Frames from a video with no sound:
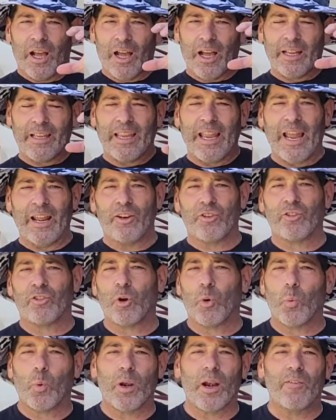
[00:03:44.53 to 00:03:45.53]
canister,
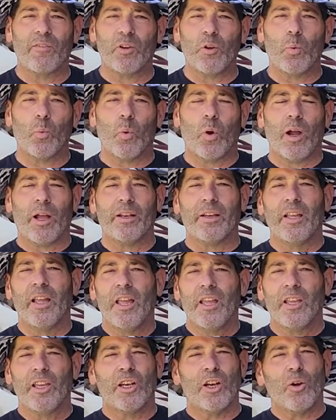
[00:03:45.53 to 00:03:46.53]
whatever you want.
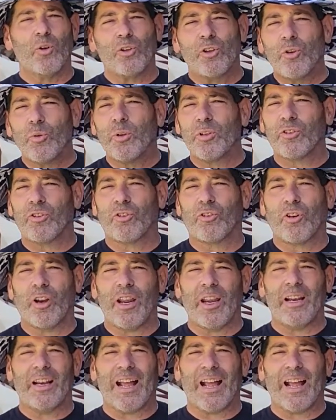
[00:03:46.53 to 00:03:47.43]
You don't do it straight.